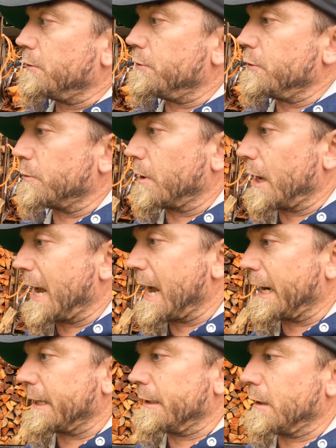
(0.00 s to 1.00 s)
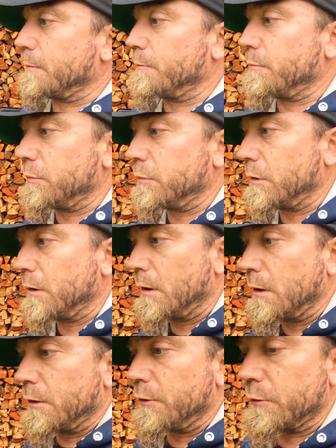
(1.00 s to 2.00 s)
hack into
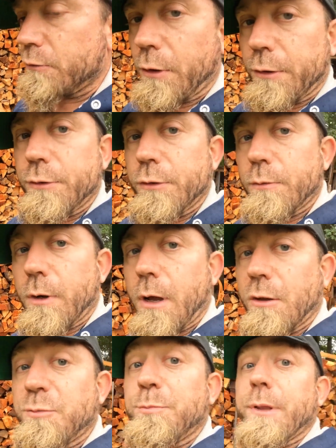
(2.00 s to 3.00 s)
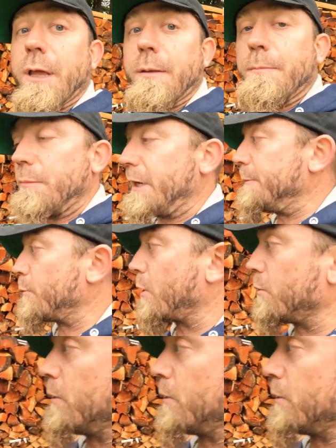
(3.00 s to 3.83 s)
to start to split any more